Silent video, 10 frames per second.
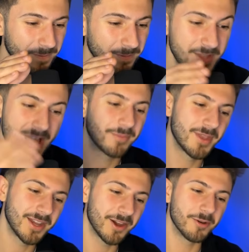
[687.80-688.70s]
Yeah, there you
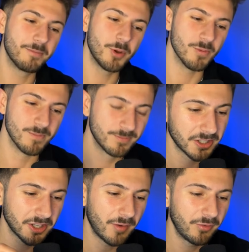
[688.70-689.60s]
go. Boom.
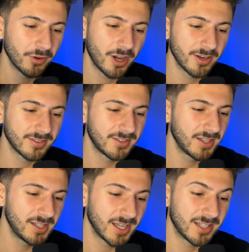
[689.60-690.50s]
Comfort Colors
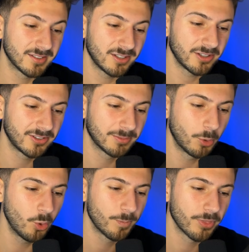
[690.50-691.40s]
tee in size
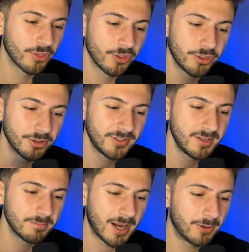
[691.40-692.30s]
small,
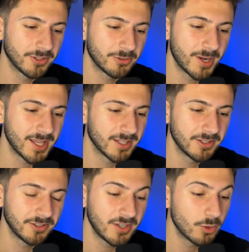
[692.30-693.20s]
£13 to 20. You
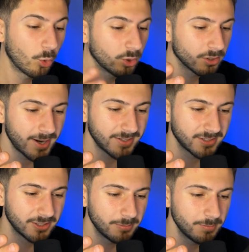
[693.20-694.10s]
see all the rest of
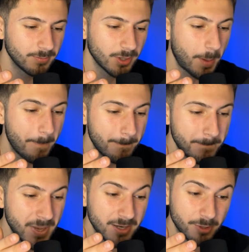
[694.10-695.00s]
them,
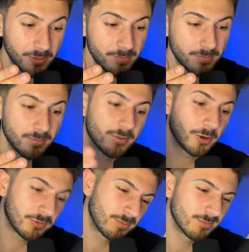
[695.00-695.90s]
minimum of
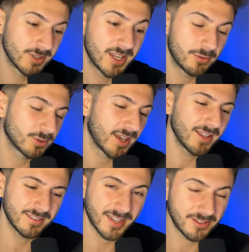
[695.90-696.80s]
give or take,
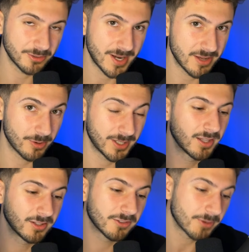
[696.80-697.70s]
say 20 quid,
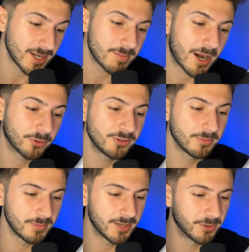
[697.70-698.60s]
£20
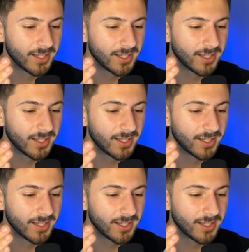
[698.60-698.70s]
minimum.